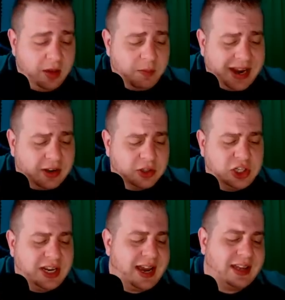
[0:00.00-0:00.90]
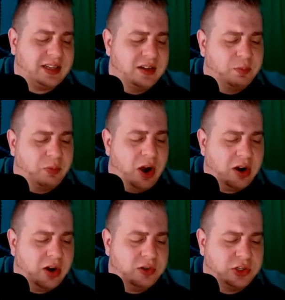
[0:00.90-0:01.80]
Michael G asking,
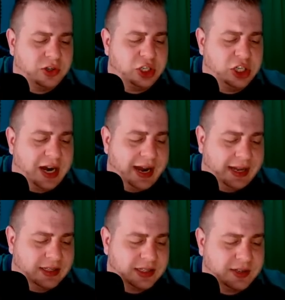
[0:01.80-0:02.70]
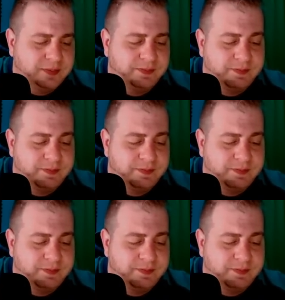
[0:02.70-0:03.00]
Broncos or Giants?